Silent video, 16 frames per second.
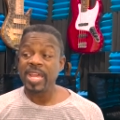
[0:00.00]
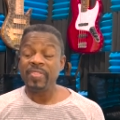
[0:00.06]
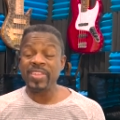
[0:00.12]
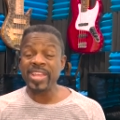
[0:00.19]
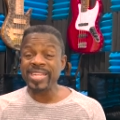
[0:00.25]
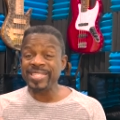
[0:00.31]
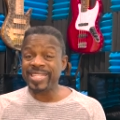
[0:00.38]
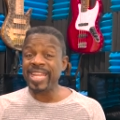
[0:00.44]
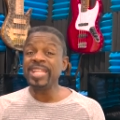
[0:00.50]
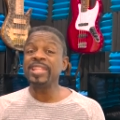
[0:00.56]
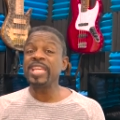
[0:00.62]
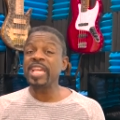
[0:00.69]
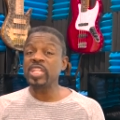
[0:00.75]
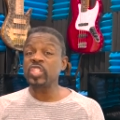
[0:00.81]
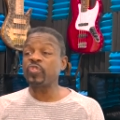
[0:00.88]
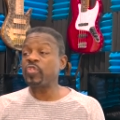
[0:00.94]
They did
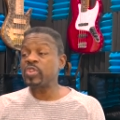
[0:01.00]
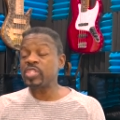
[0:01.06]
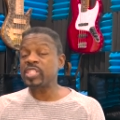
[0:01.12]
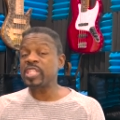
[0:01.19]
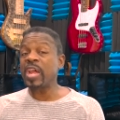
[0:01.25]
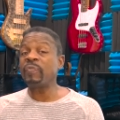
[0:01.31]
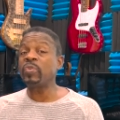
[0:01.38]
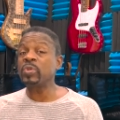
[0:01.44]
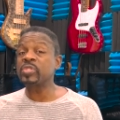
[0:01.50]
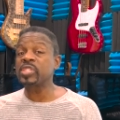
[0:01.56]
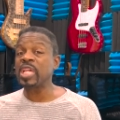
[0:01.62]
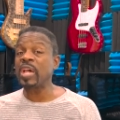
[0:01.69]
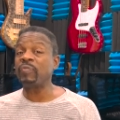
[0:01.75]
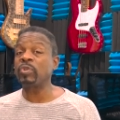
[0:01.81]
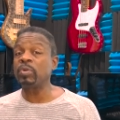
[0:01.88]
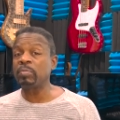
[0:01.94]
this for several,
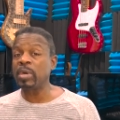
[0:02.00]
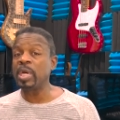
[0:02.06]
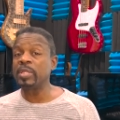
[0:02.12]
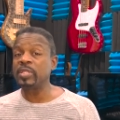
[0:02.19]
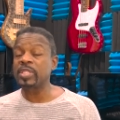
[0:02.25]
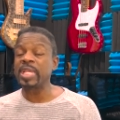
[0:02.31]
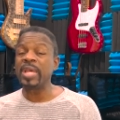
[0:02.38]
several months.